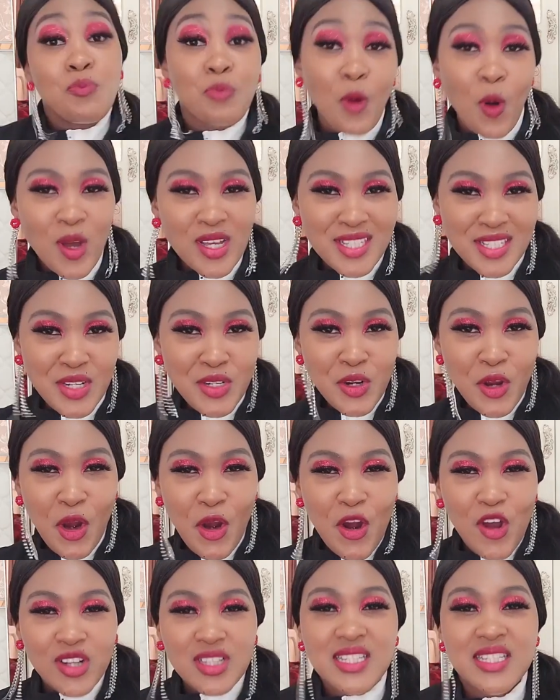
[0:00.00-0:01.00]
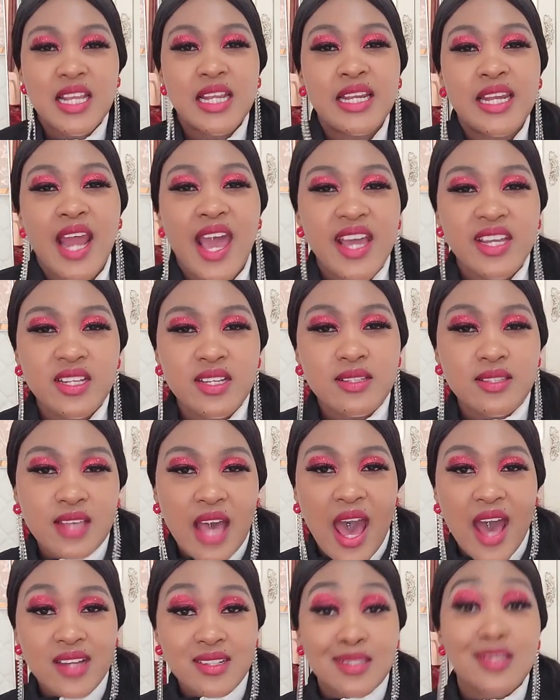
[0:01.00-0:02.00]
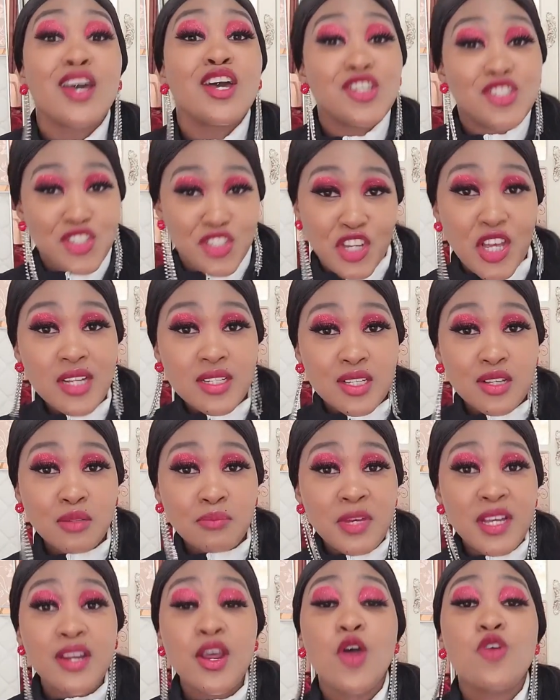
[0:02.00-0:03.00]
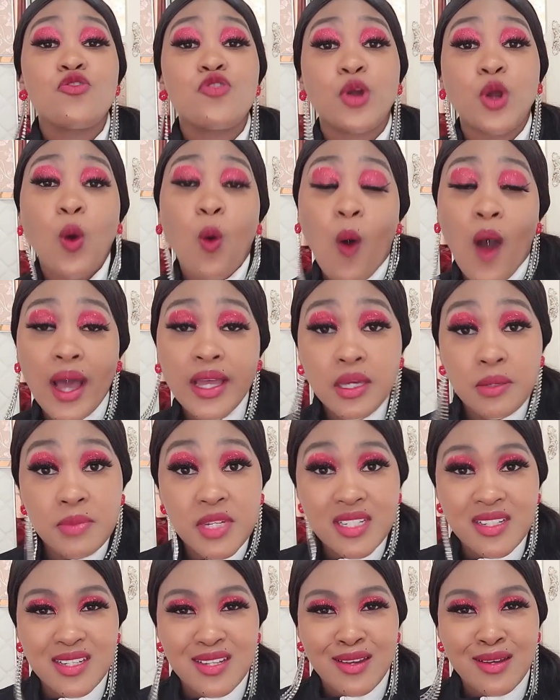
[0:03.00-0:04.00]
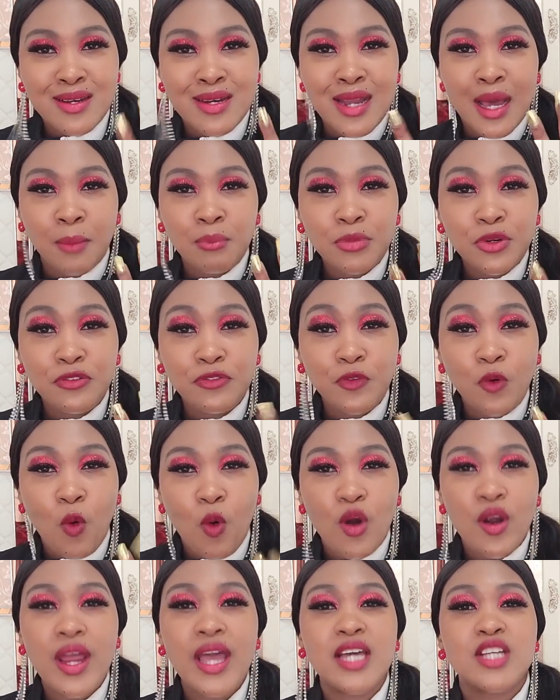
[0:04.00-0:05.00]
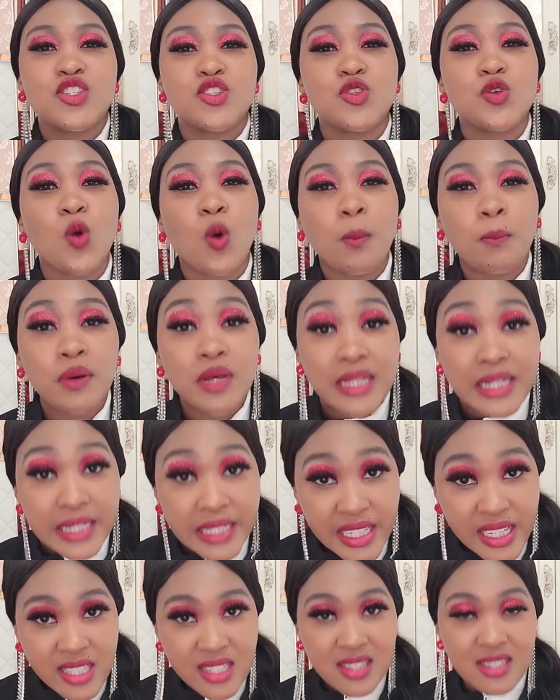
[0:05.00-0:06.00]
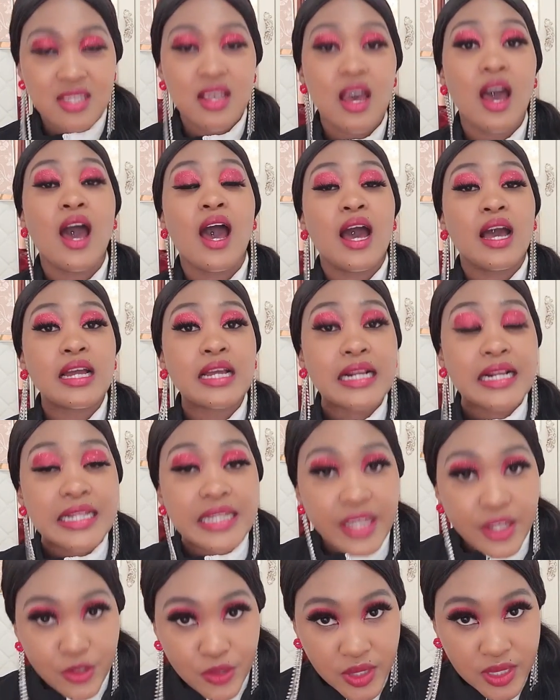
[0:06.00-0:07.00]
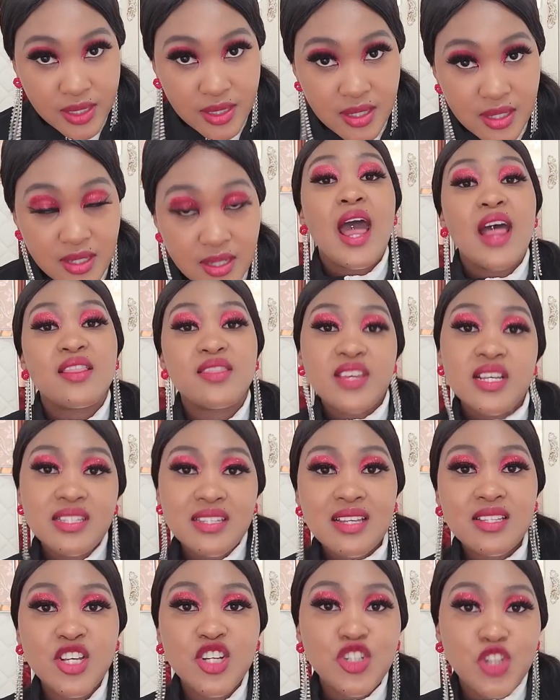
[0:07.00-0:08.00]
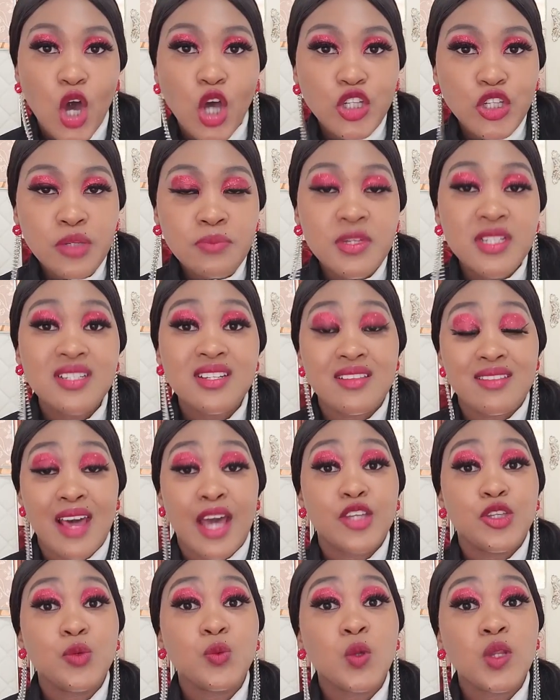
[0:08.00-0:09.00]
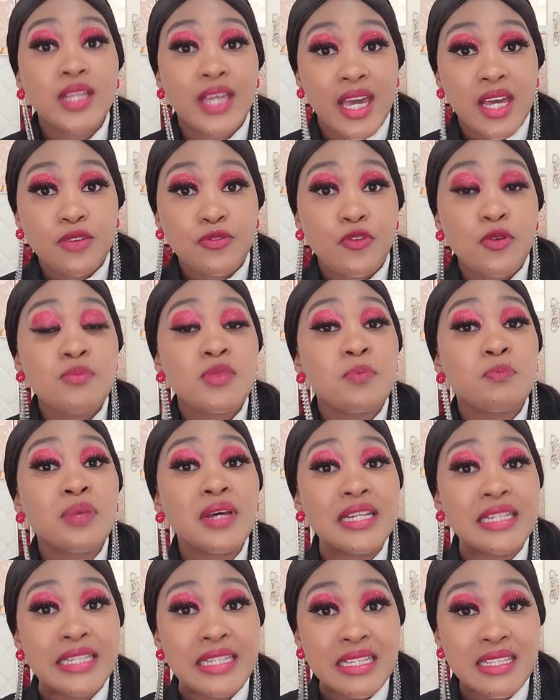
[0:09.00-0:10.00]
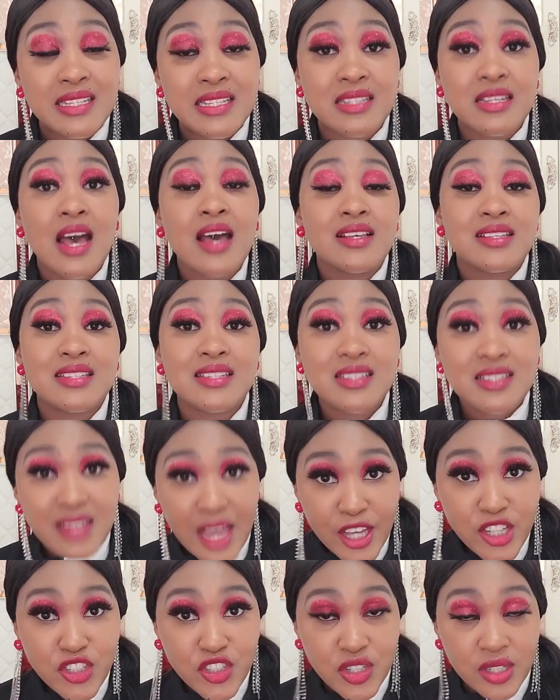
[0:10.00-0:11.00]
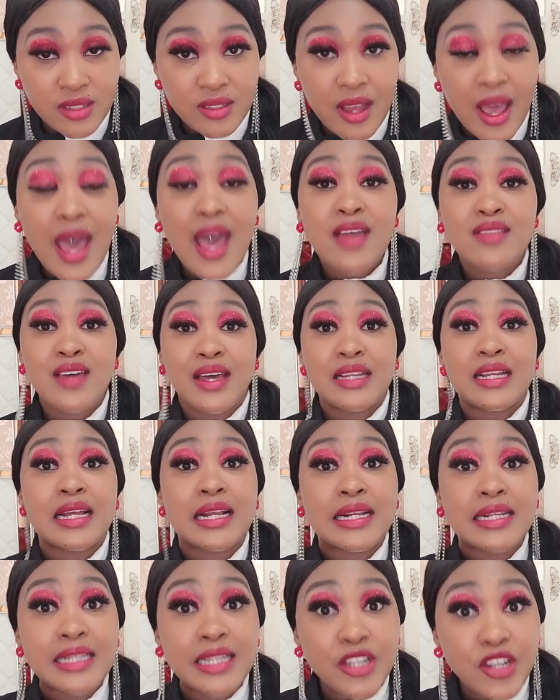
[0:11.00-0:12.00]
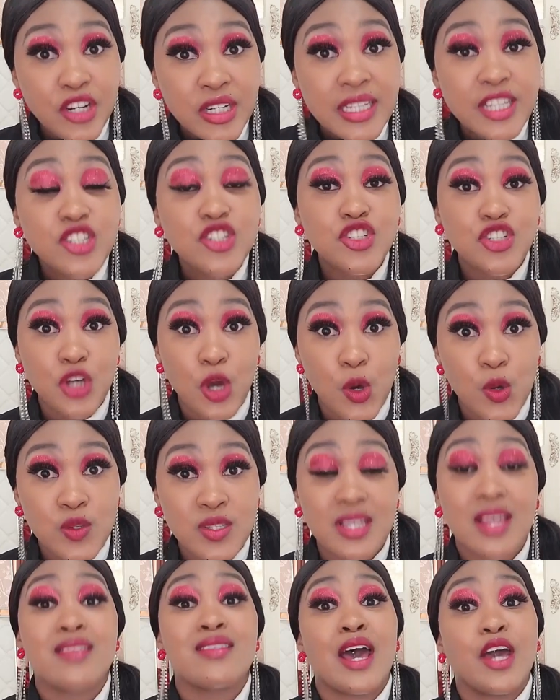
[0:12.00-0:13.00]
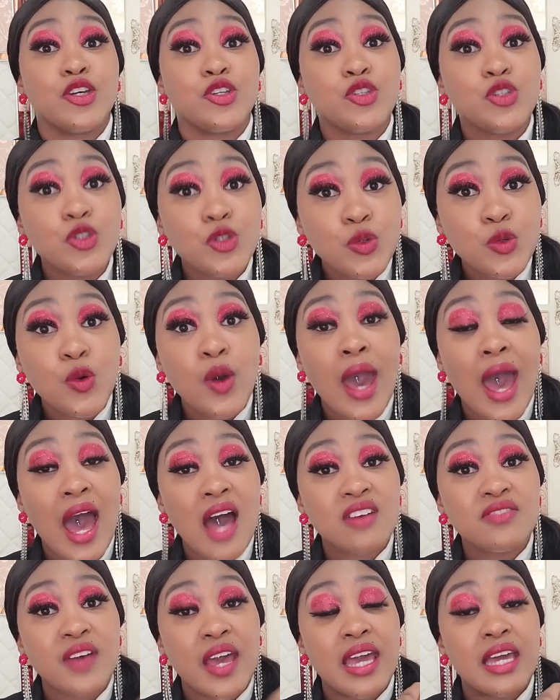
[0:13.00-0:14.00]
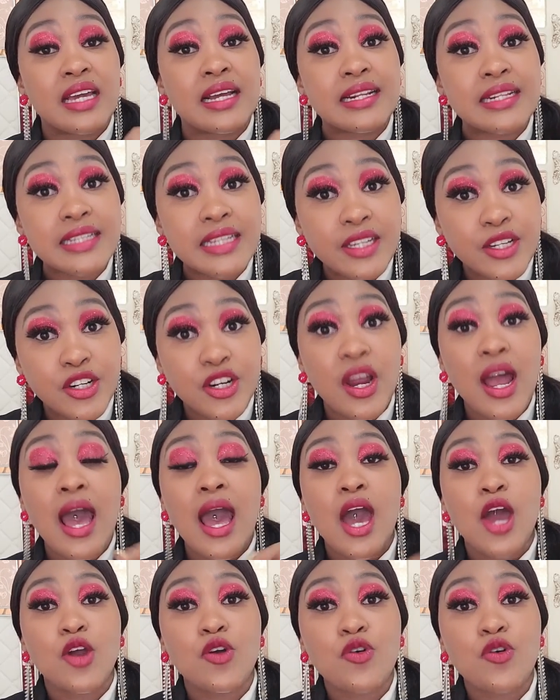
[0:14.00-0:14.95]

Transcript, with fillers: Boys and girls, ladies and gentlemen, requirement number four is your police clearance. This is a document that you will get from the police station that clearly shows that you have a clear